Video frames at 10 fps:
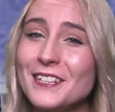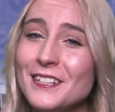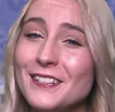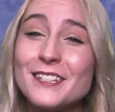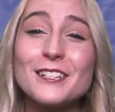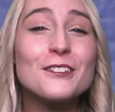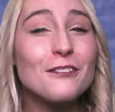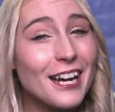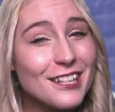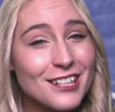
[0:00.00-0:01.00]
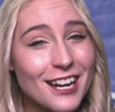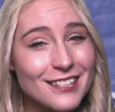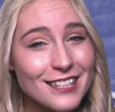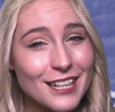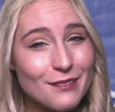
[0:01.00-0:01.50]
This is a great chance
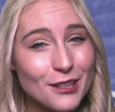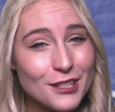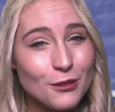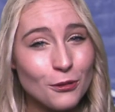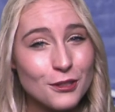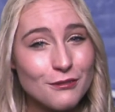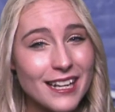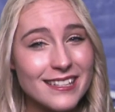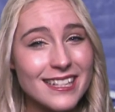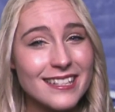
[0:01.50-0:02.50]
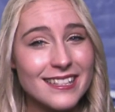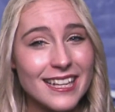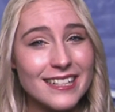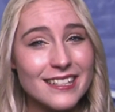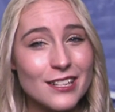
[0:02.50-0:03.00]
to get amongst horse racing
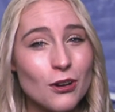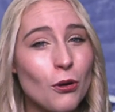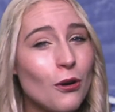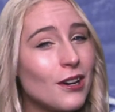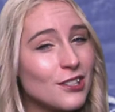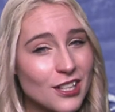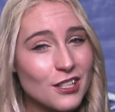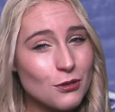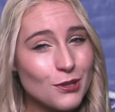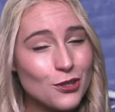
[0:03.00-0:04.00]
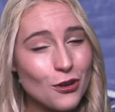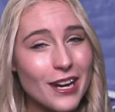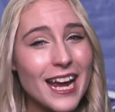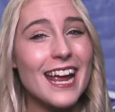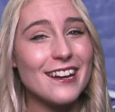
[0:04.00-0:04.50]
season or just to enjoy
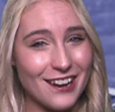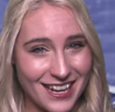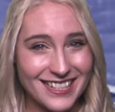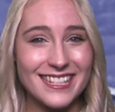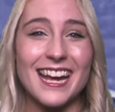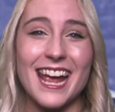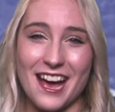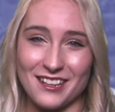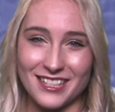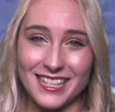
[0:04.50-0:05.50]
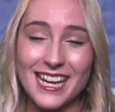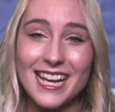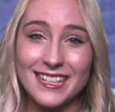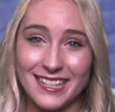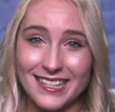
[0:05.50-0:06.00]
a nice day out.
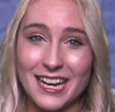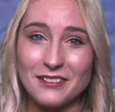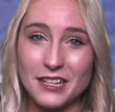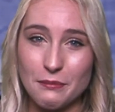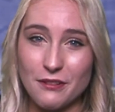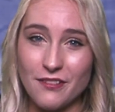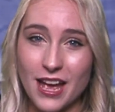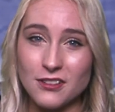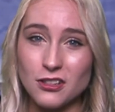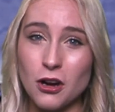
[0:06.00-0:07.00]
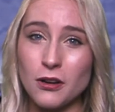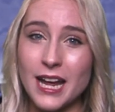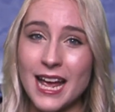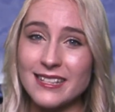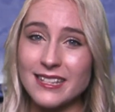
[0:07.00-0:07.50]
Details can be found on
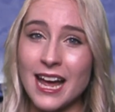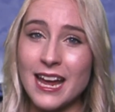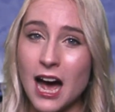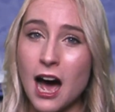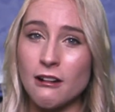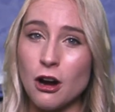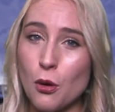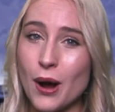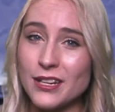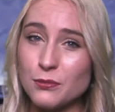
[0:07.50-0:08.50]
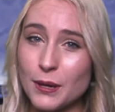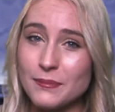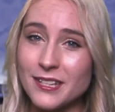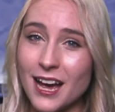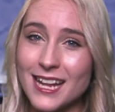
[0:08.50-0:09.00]
SAROA's
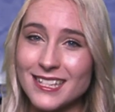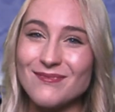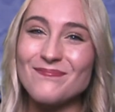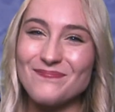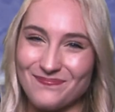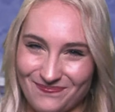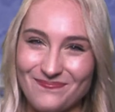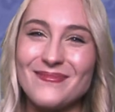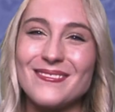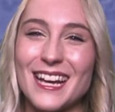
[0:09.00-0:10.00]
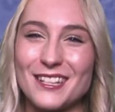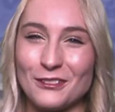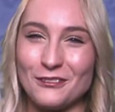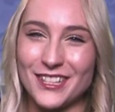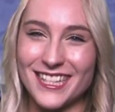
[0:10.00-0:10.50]
website. That's all
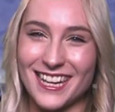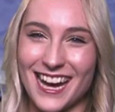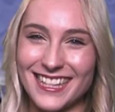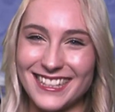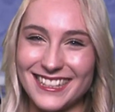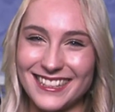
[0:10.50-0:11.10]
for tonight.